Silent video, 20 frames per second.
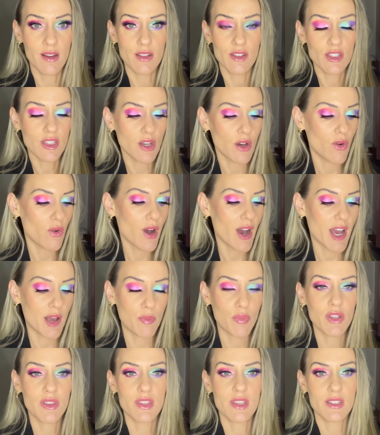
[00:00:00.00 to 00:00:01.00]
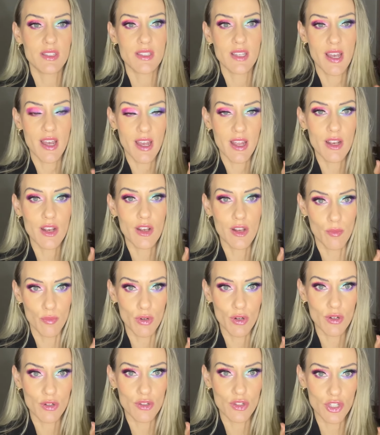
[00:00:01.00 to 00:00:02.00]
So I put this at
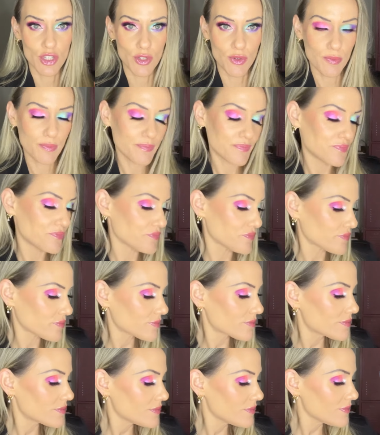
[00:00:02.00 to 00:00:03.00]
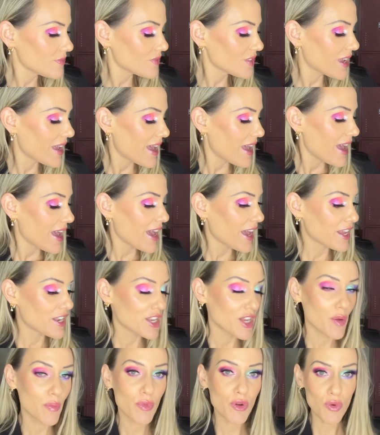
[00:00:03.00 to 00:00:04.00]
number 2. At
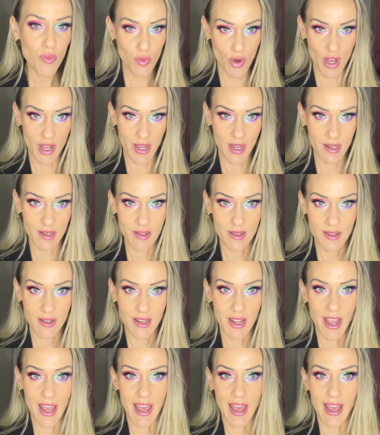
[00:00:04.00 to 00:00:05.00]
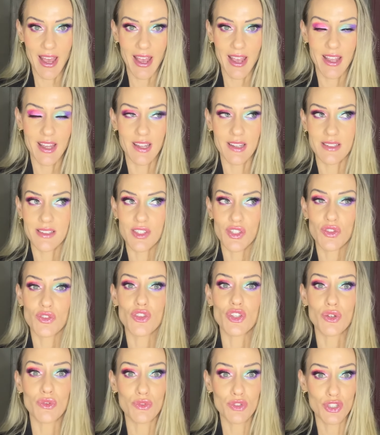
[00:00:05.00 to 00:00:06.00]
number 1, and
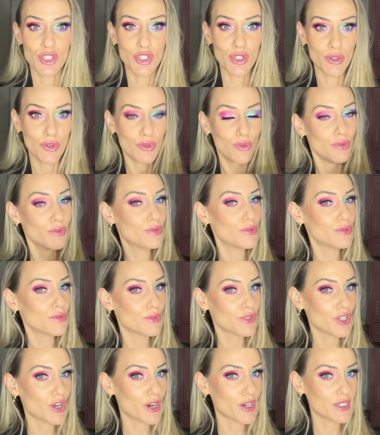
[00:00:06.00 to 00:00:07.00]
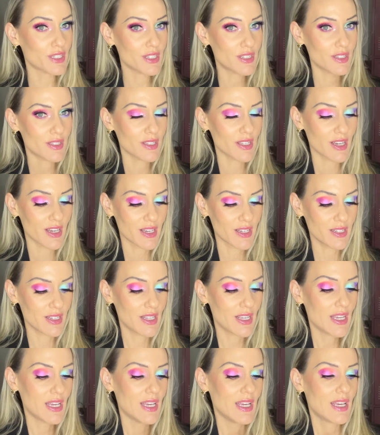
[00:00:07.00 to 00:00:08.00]
those 2, it was hard to decide,
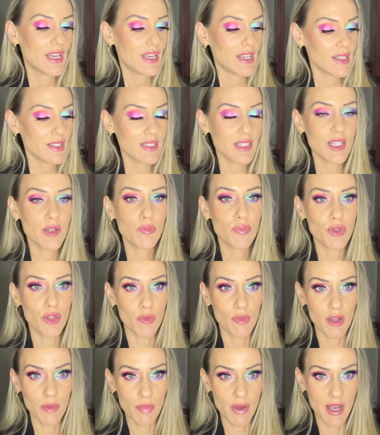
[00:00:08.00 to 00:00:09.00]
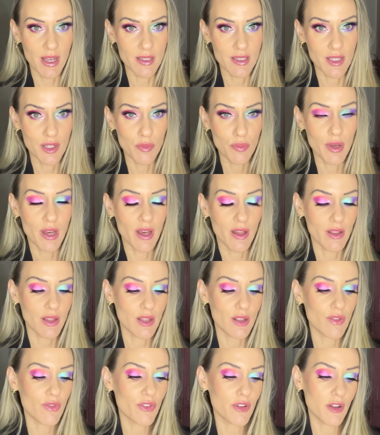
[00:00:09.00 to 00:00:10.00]
is the Blooming Basket
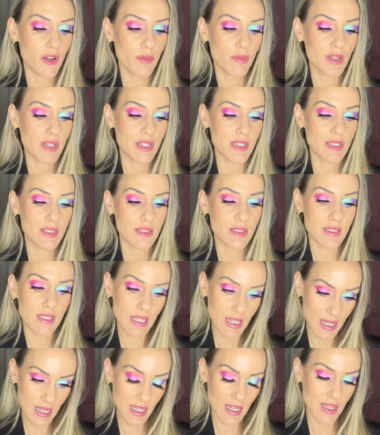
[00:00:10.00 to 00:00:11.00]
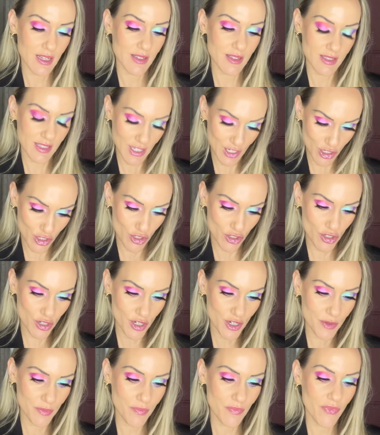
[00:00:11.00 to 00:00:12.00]
palette from Dede
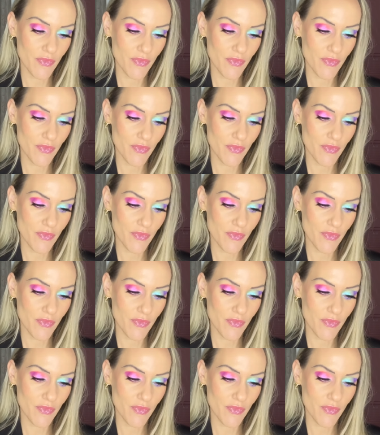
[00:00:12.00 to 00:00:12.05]
Signature.